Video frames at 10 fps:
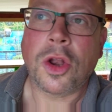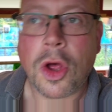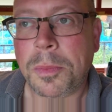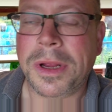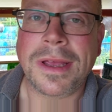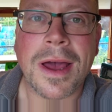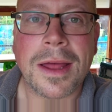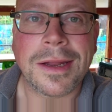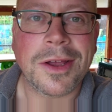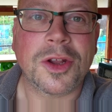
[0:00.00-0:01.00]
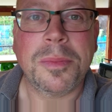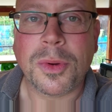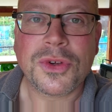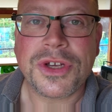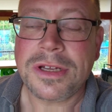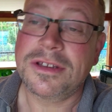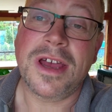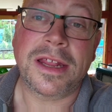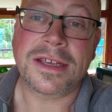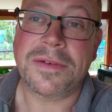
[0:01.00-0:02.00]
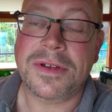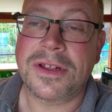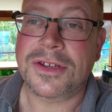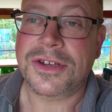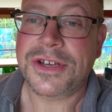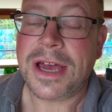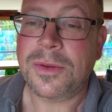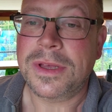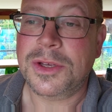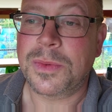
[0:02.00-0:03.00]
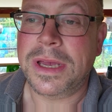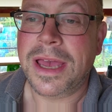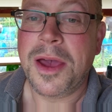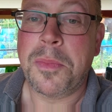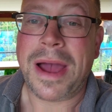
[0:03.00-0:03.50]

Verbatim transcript: Allotment Gardening on a Budget. Terry's given us a shout this week.